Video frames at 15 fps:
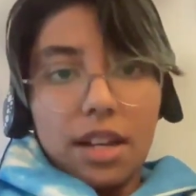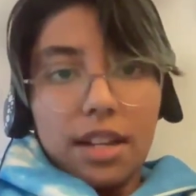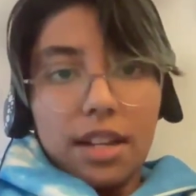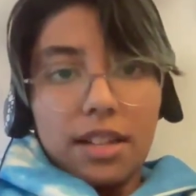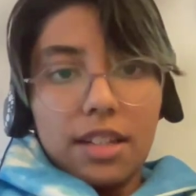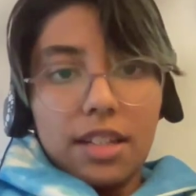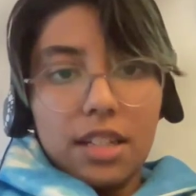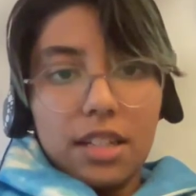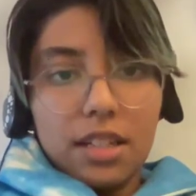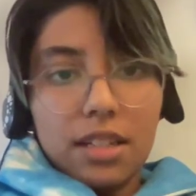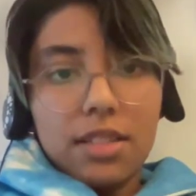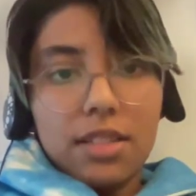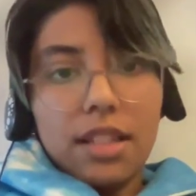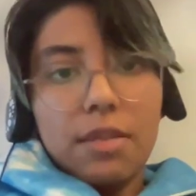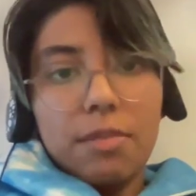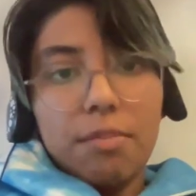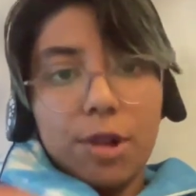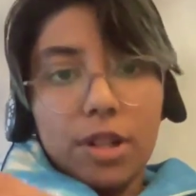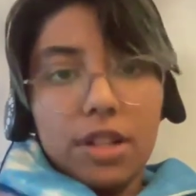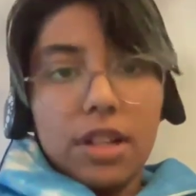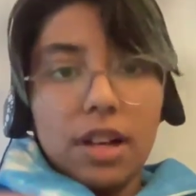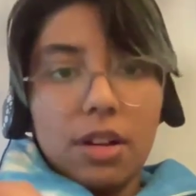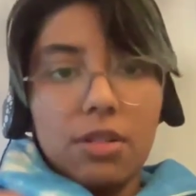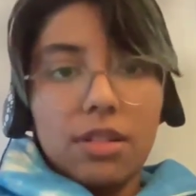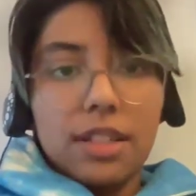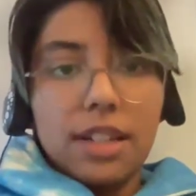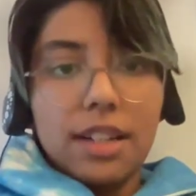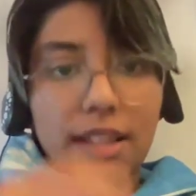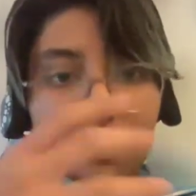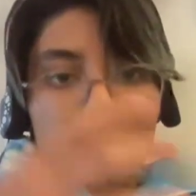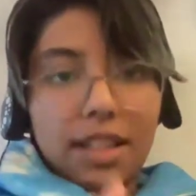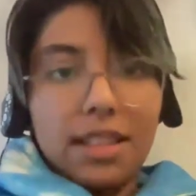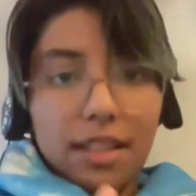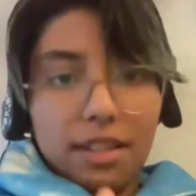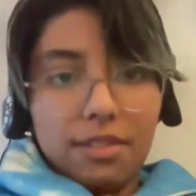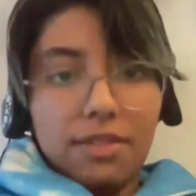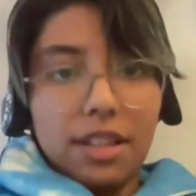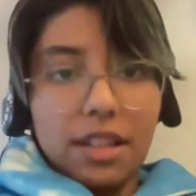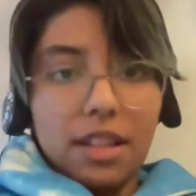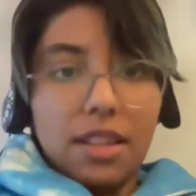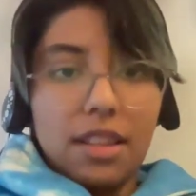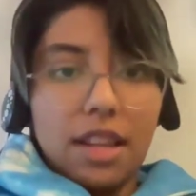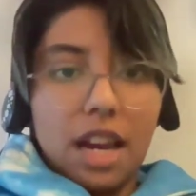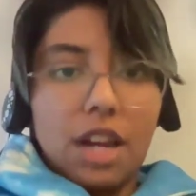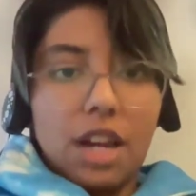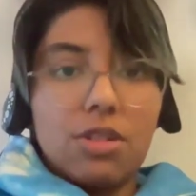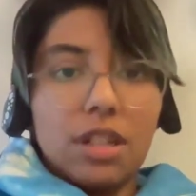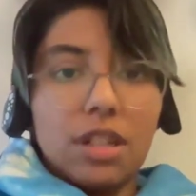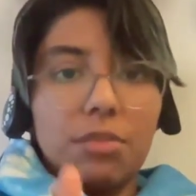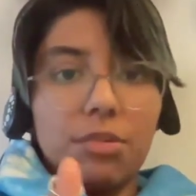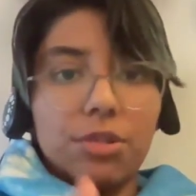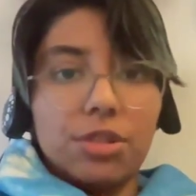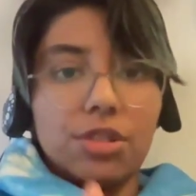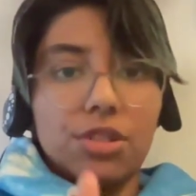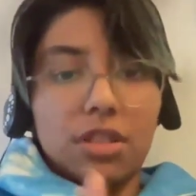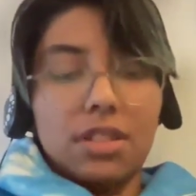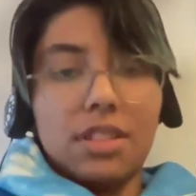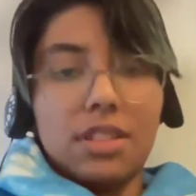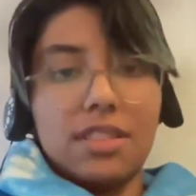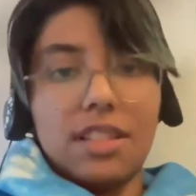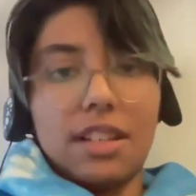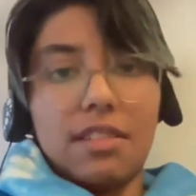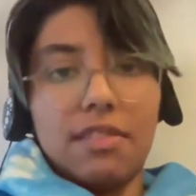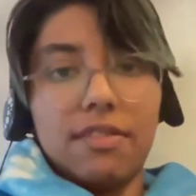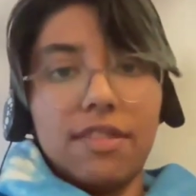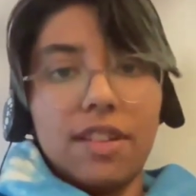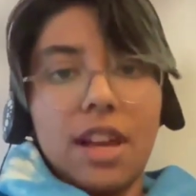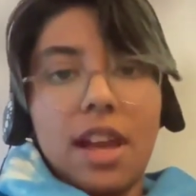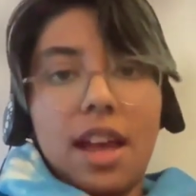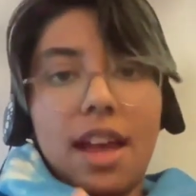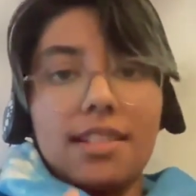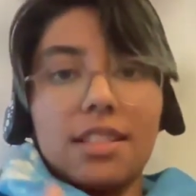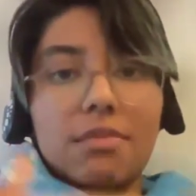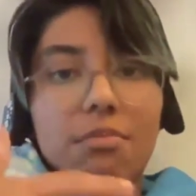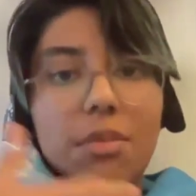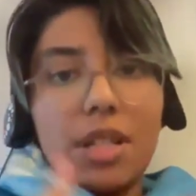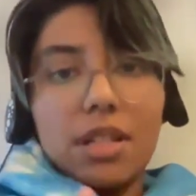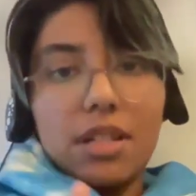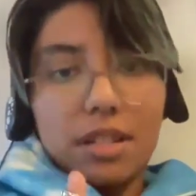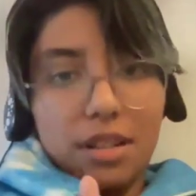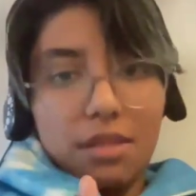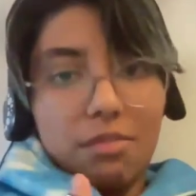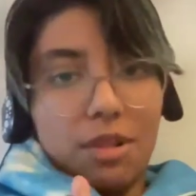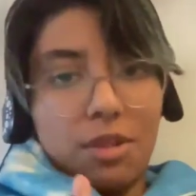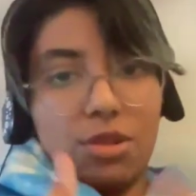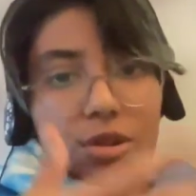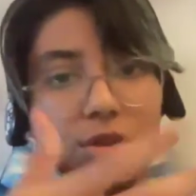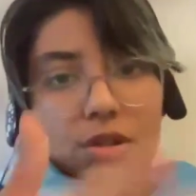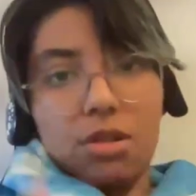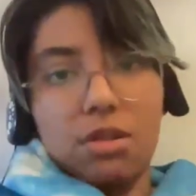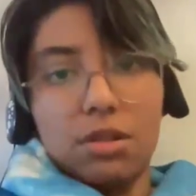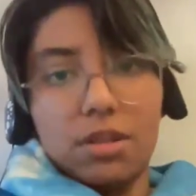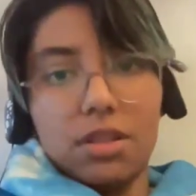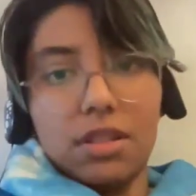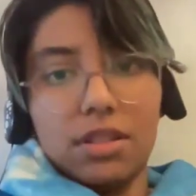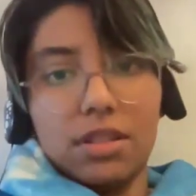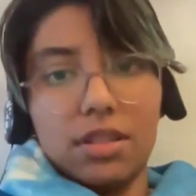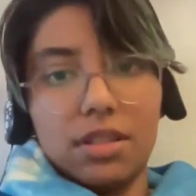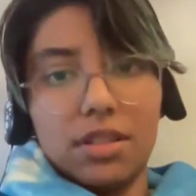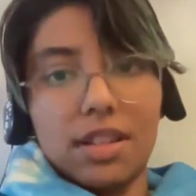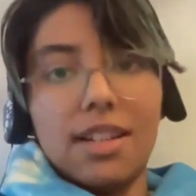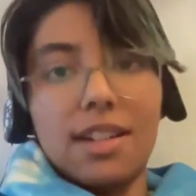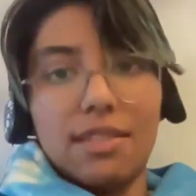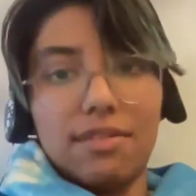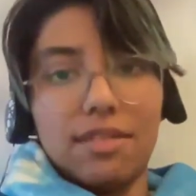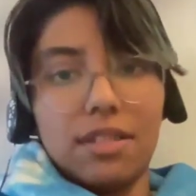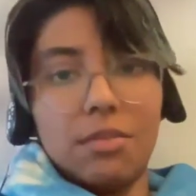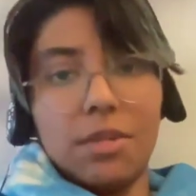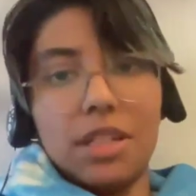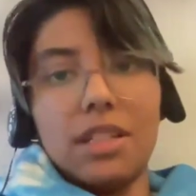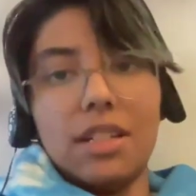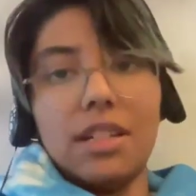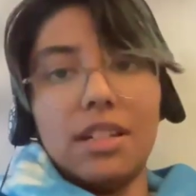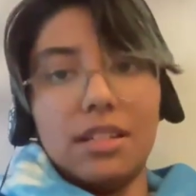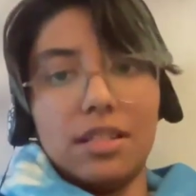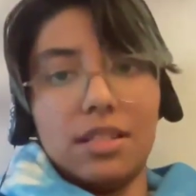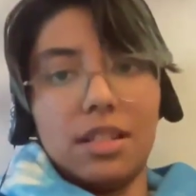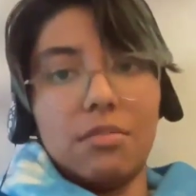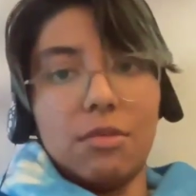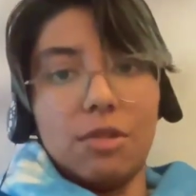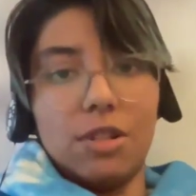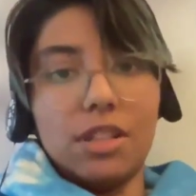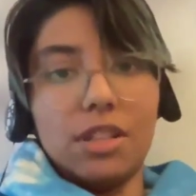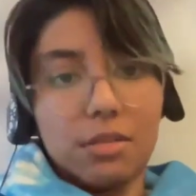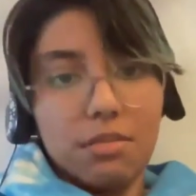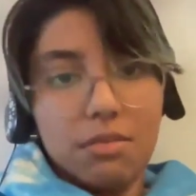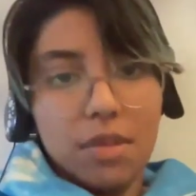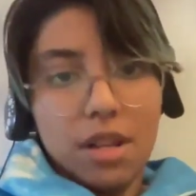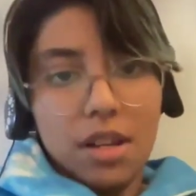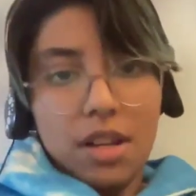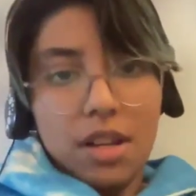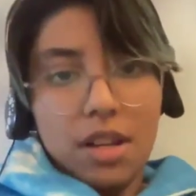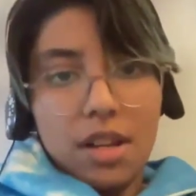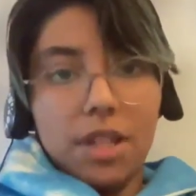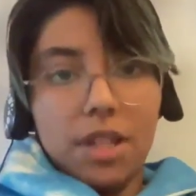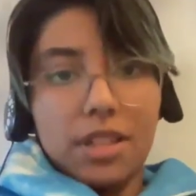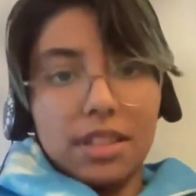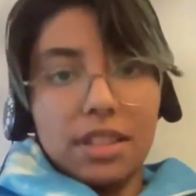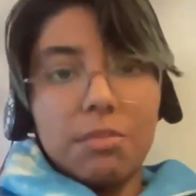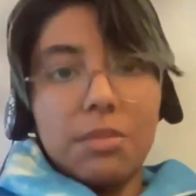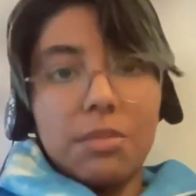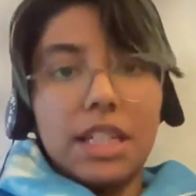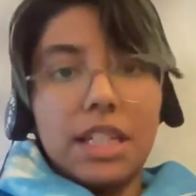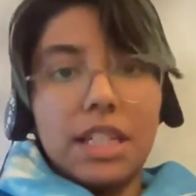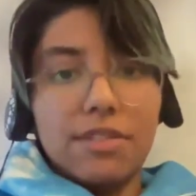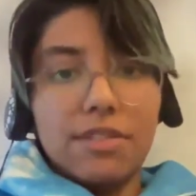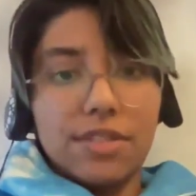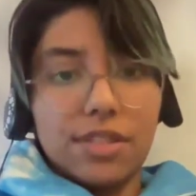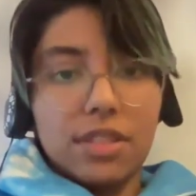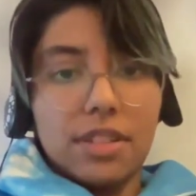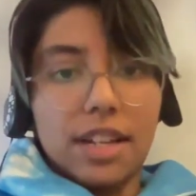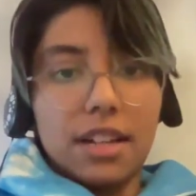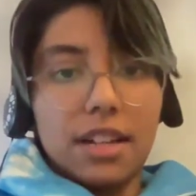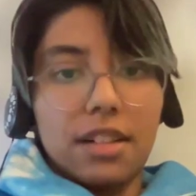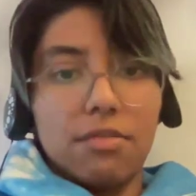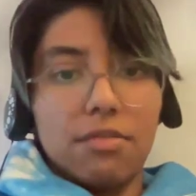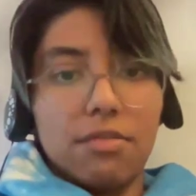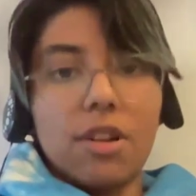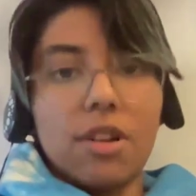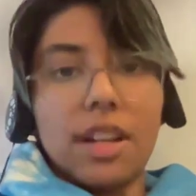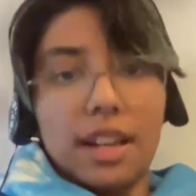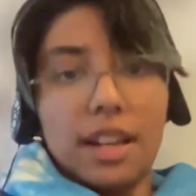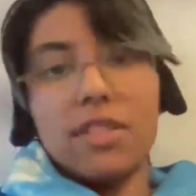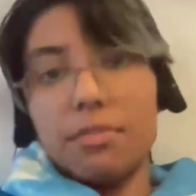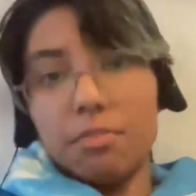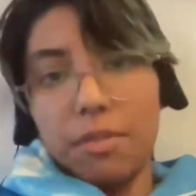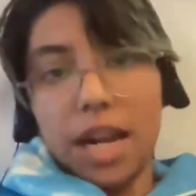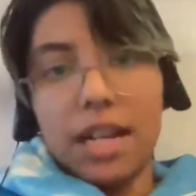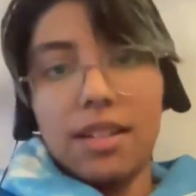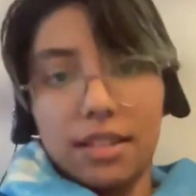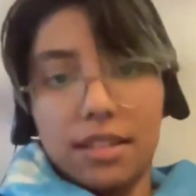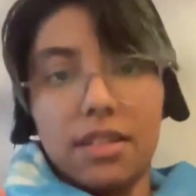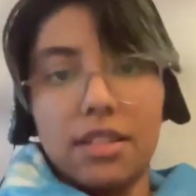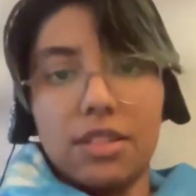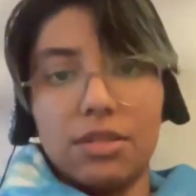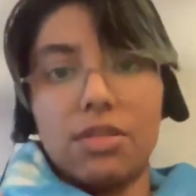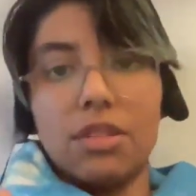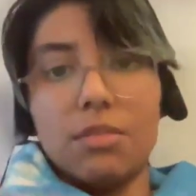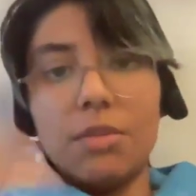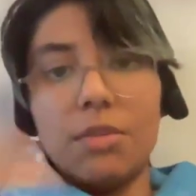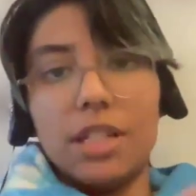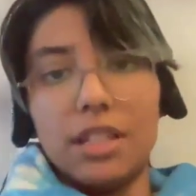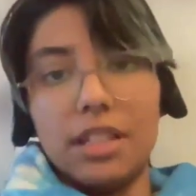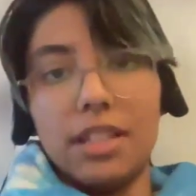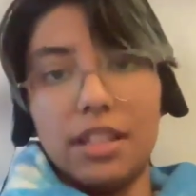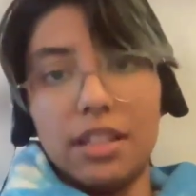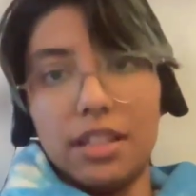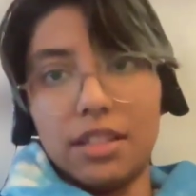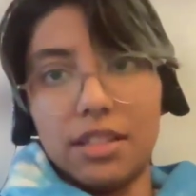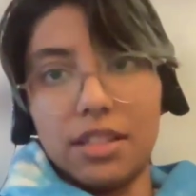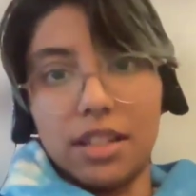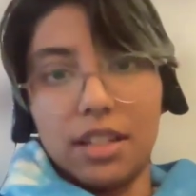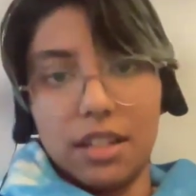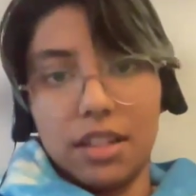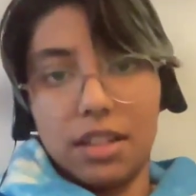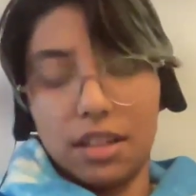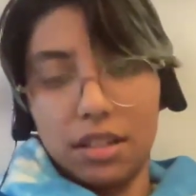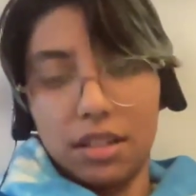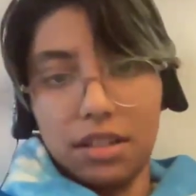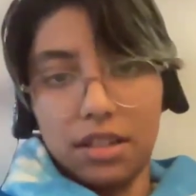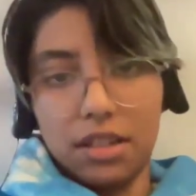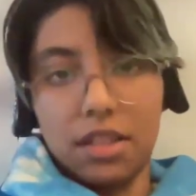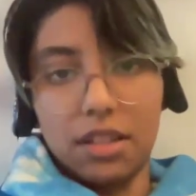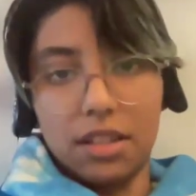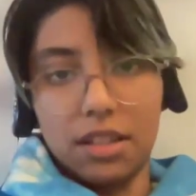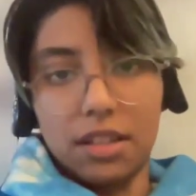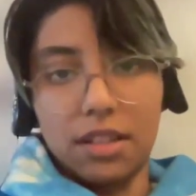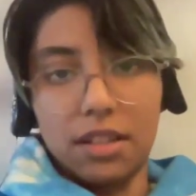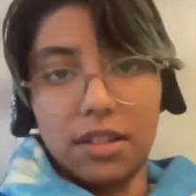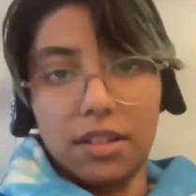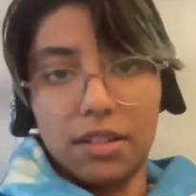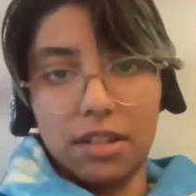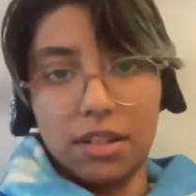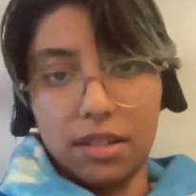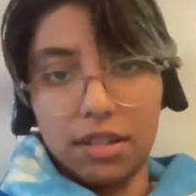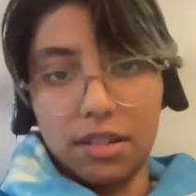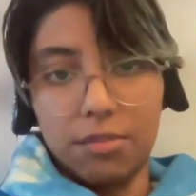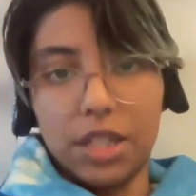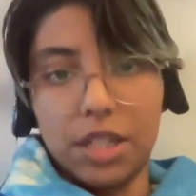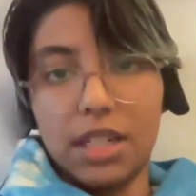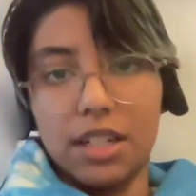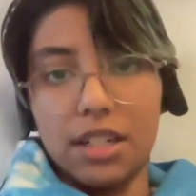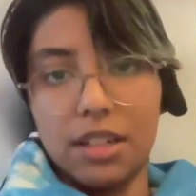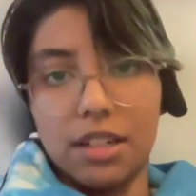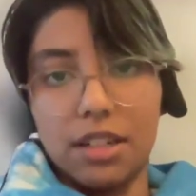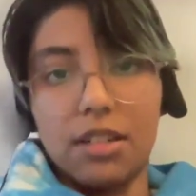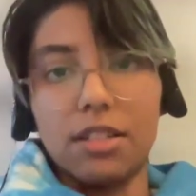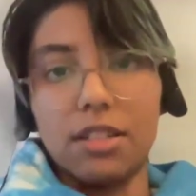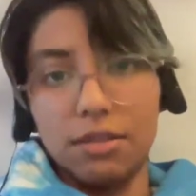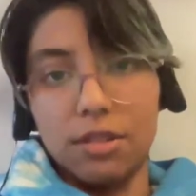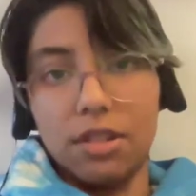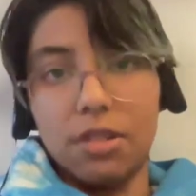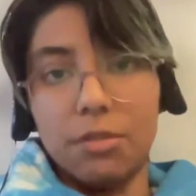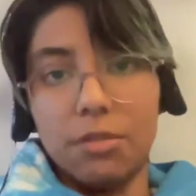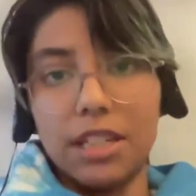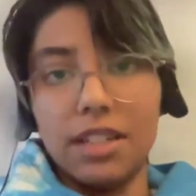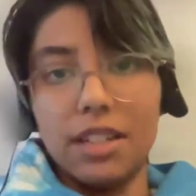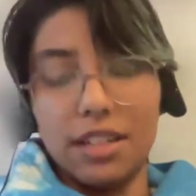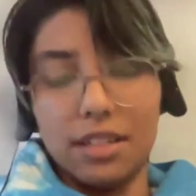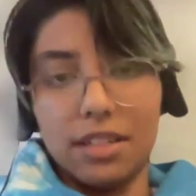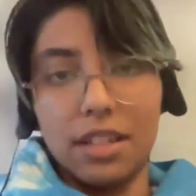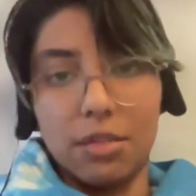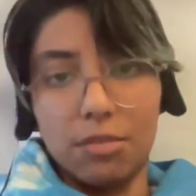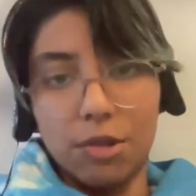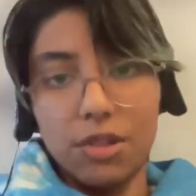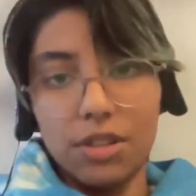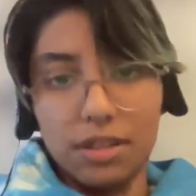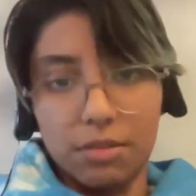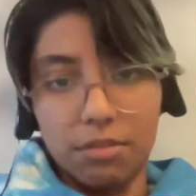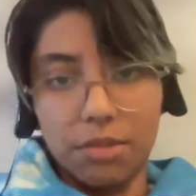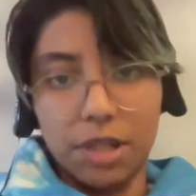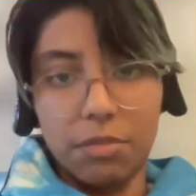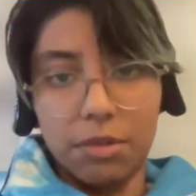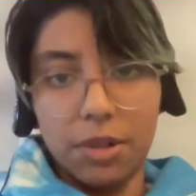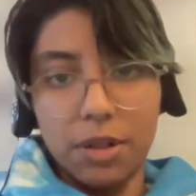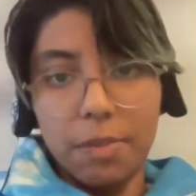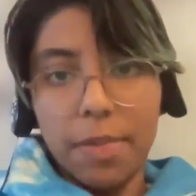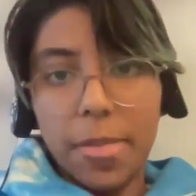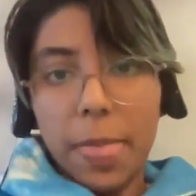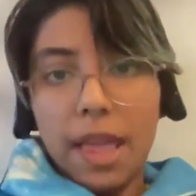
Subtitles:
And here they point out that Advaita Vedanta actually positions itself as a mirror image to this scientific materialistic monism, because it believes that whatever matter is to the materialistic to the materialistic monism people,